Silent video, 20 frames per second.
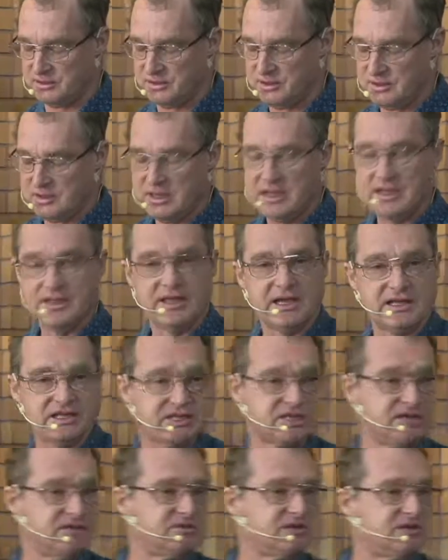And that
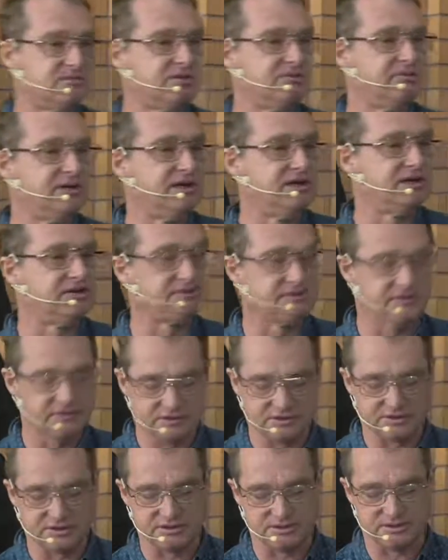seems to be where his
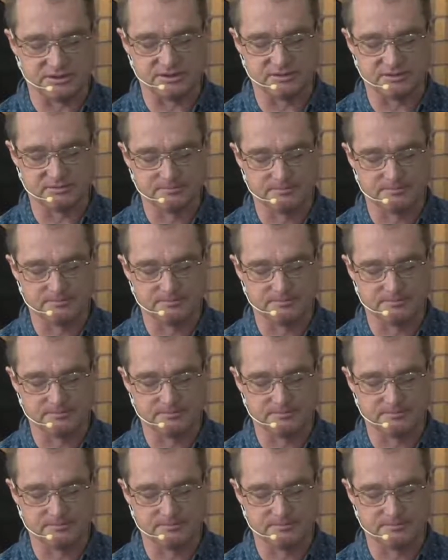focus is.